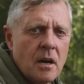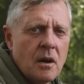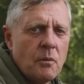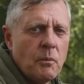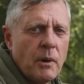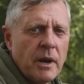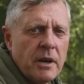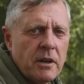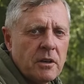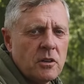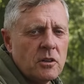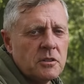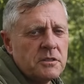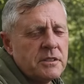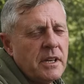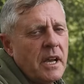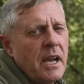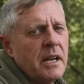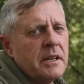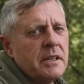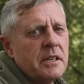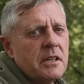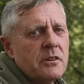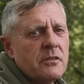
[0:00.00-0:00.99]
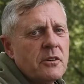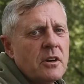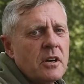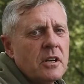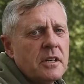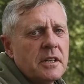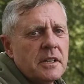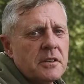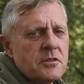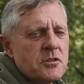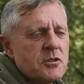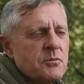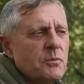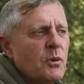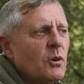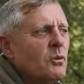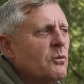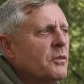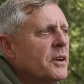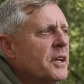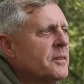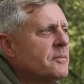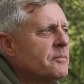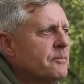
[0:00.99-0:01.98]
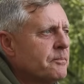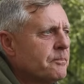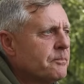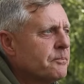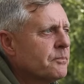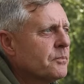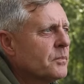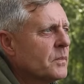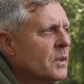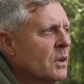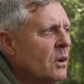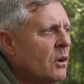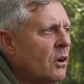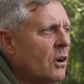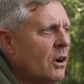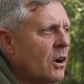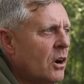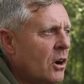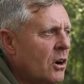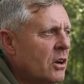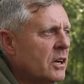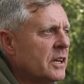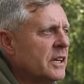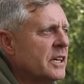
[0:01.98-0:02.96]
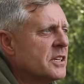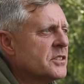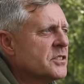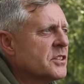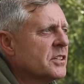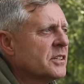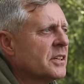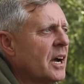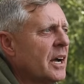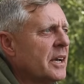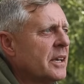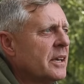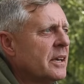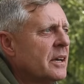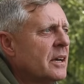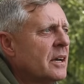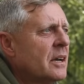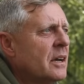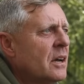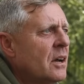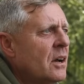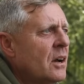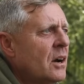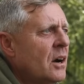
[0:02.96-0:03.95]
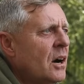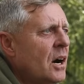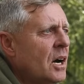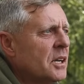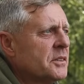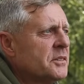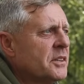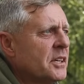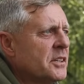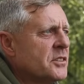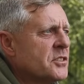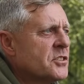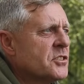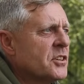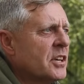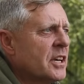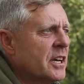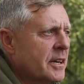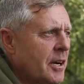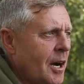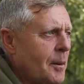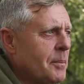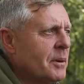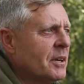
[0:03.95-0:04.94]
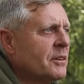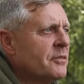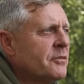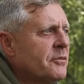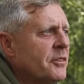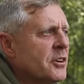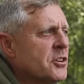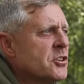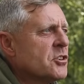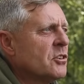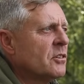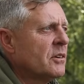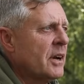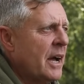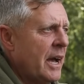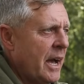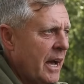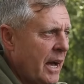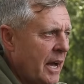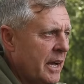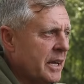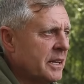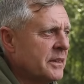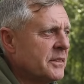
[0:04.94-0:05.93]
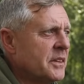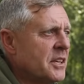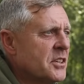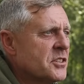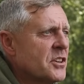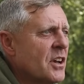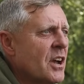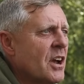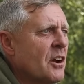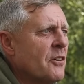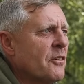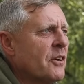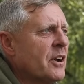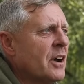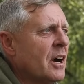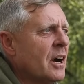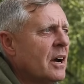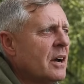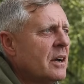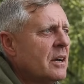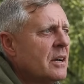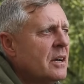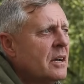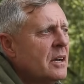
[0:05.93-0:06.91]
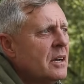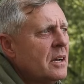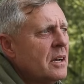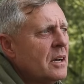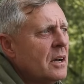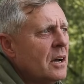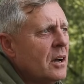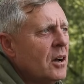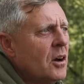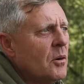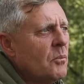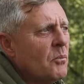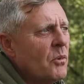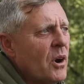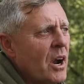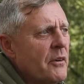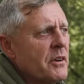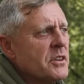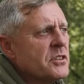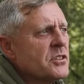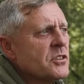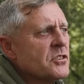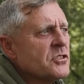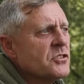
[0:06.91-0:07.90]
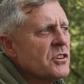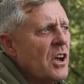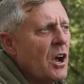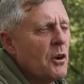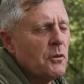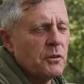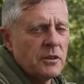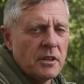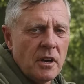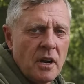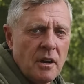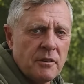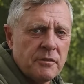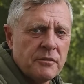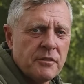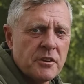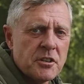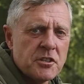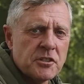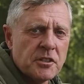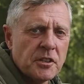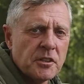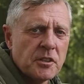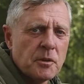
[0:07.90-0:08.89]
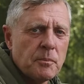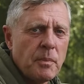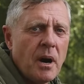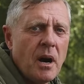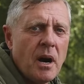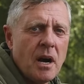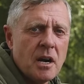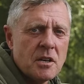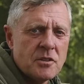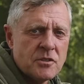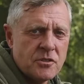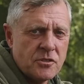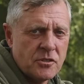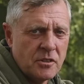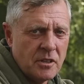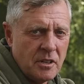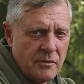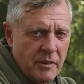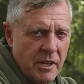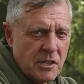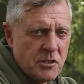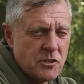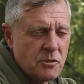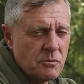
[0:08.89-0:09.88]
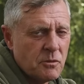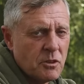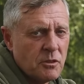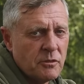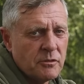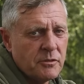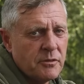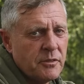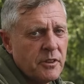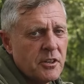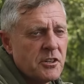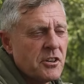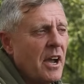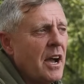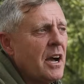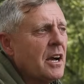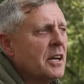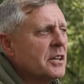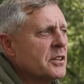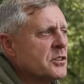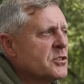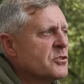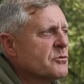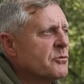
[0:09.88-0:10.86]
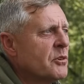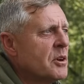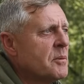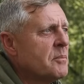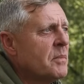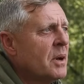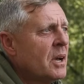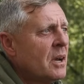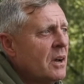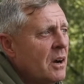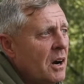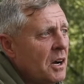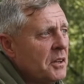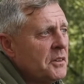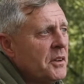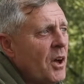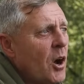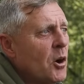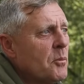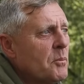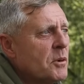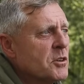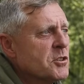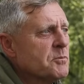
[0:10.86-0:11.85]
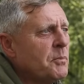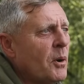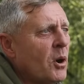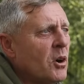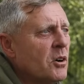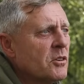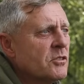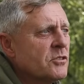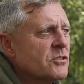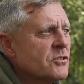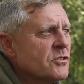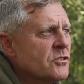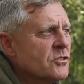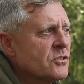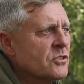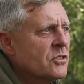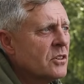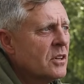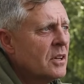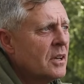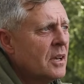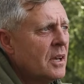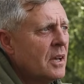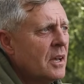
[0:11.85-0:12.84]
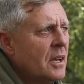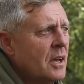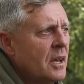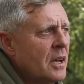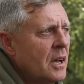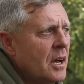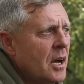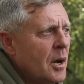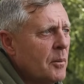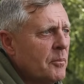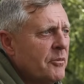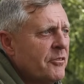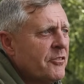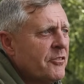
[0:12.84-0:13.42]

When I got down here early this morning, or earlier today, I did see a couple of fish out in this area. Where it's a zone that I've fished in the past and I've had some good fish out of this swim, I know my spots. I'm